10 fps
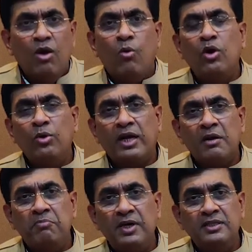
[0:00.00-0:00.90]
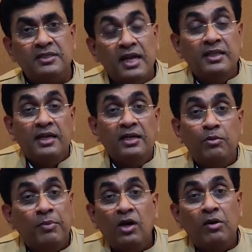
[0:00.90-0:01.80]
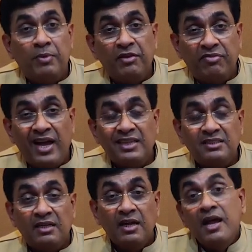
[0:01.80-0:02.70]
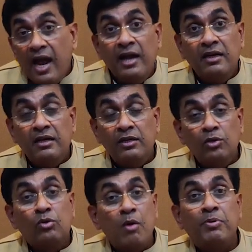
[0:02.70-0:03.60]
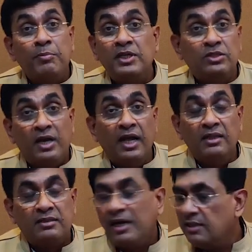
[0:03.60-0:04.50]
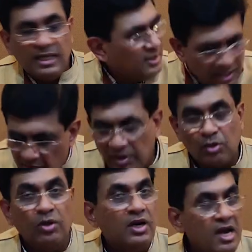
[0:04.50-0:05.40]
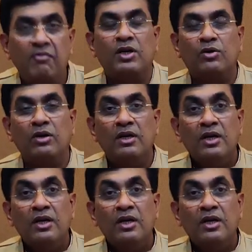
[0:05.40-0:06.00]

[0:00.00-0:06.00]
want to accomplish, and then you burn out pretty fast and you compromise your health, and that's never good, never good.